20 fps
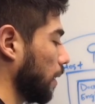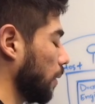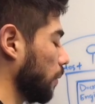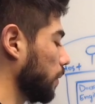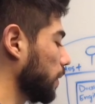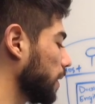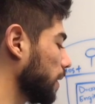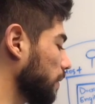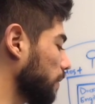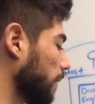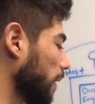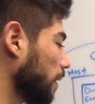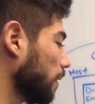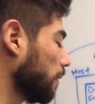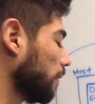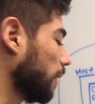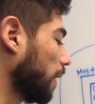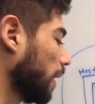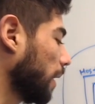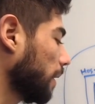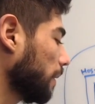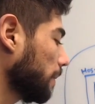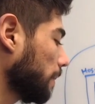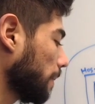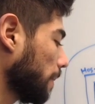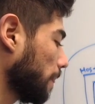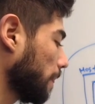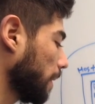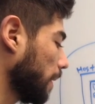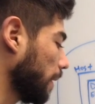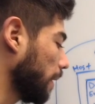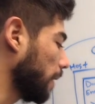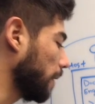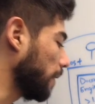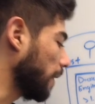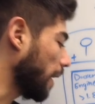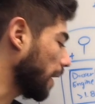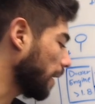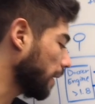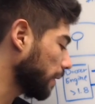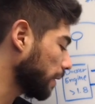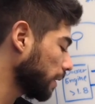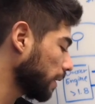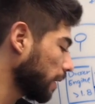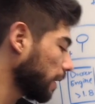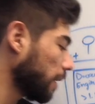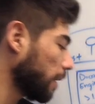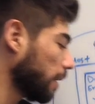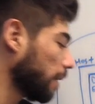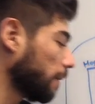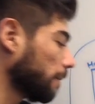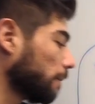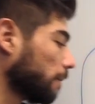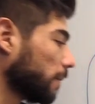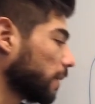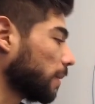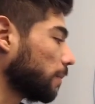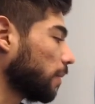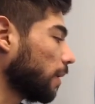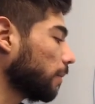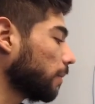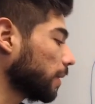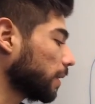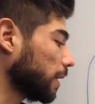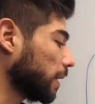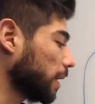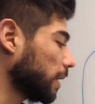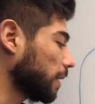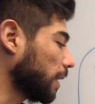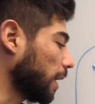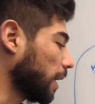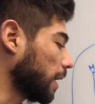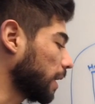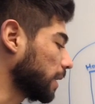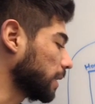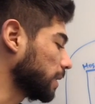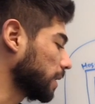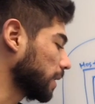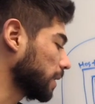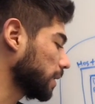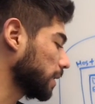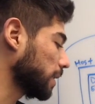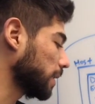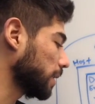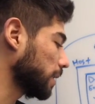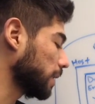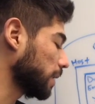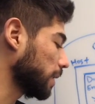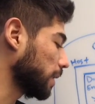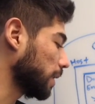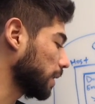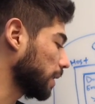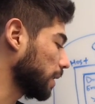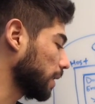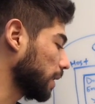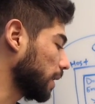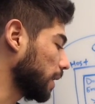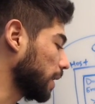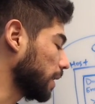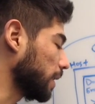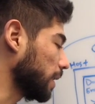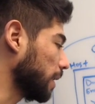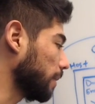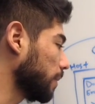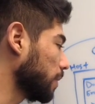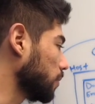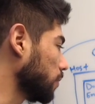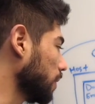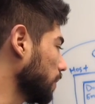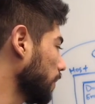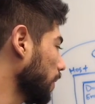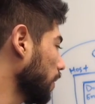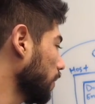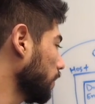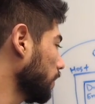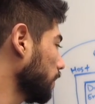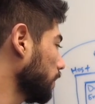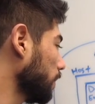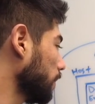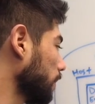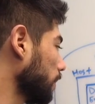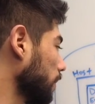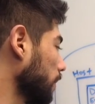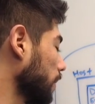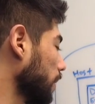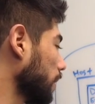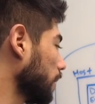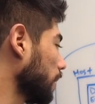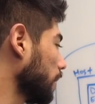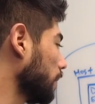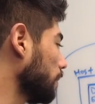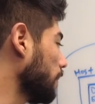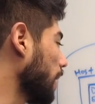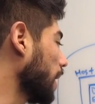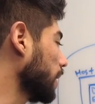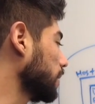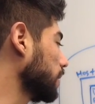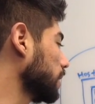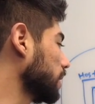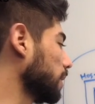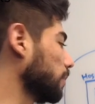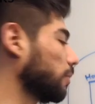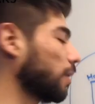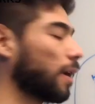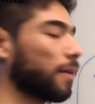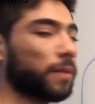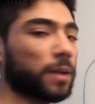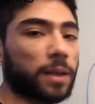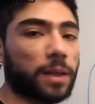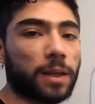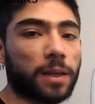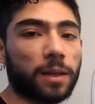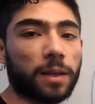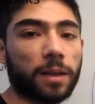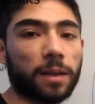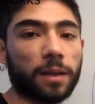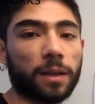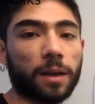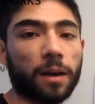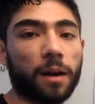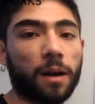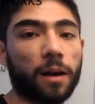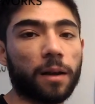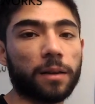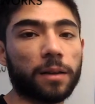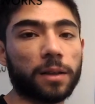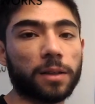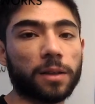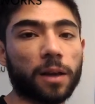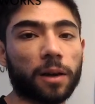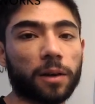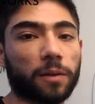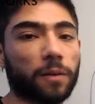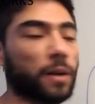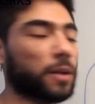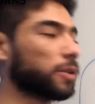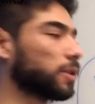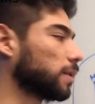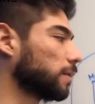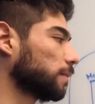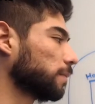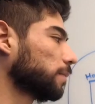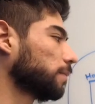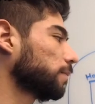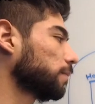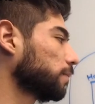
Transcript: we can verify that the public key that exists in the image repo matches the private key on the Docker engine.